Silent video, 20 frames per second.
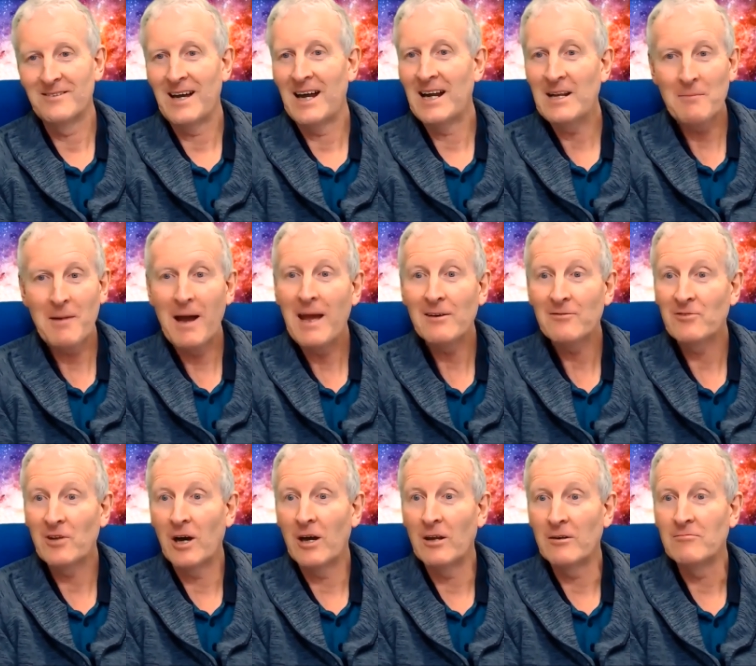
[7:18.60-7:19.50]
And he may have
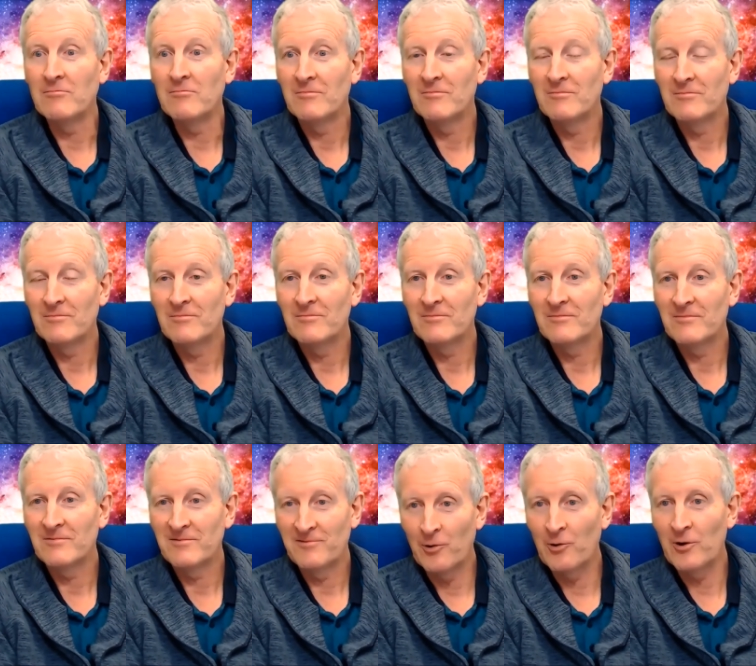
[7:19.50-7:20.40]
done
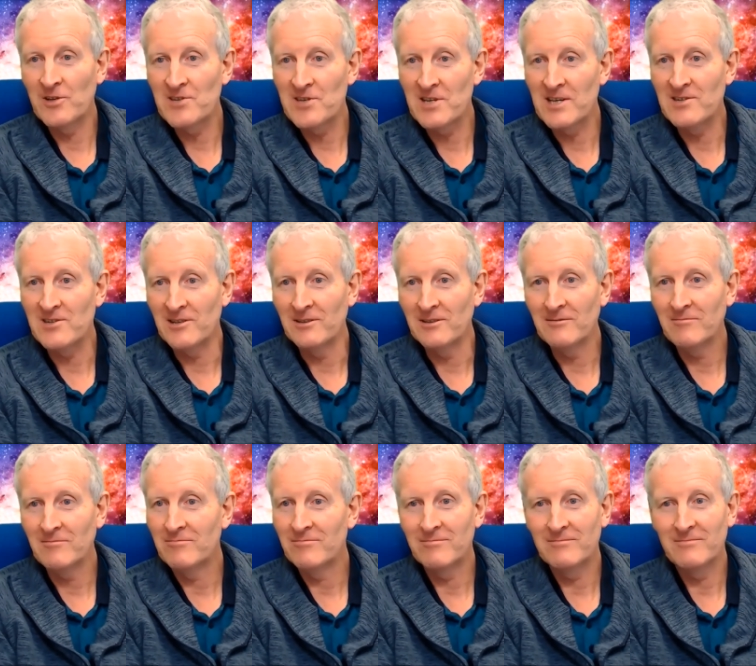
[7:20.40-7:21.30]
for a
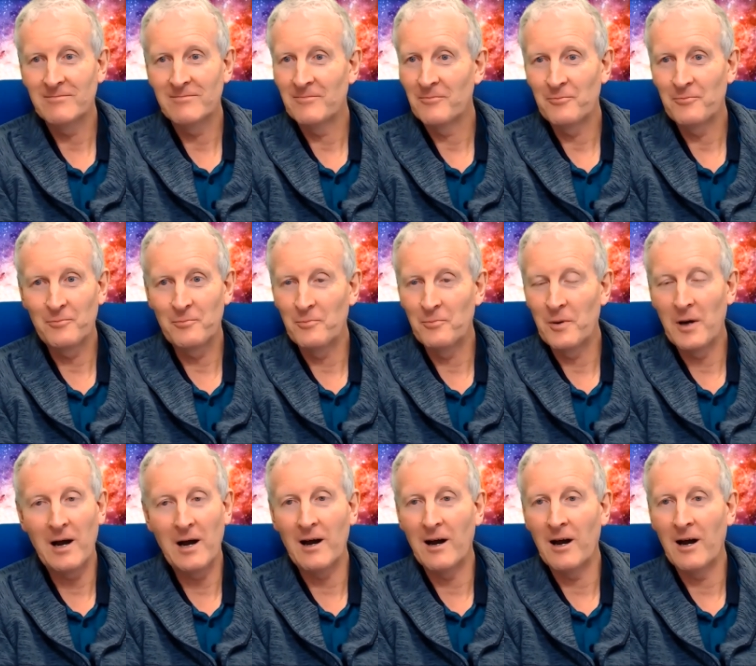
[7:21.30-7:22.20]
season,
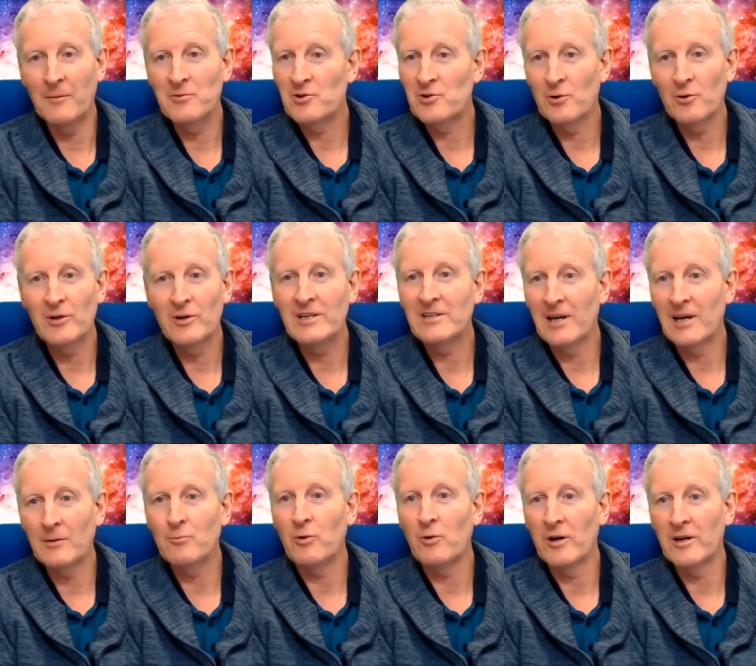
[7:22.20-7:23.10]
but I'm sure he
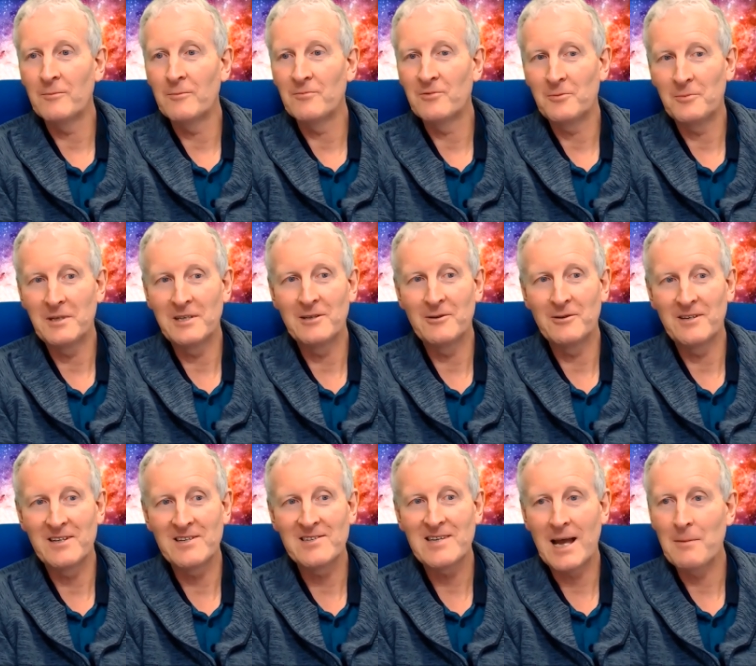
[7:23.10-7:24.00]
doesn't want them to be doing
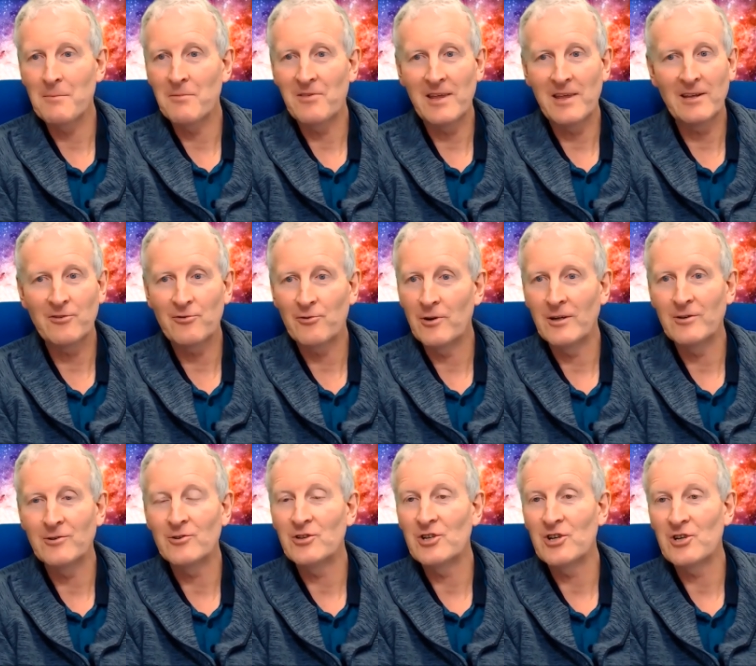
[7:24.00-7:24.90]
the same thing
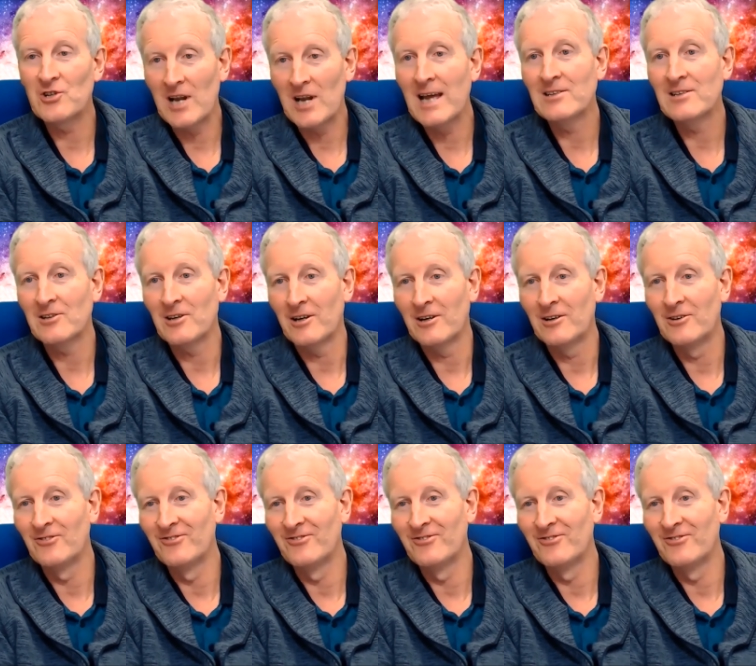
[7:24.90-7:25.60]
300 years later.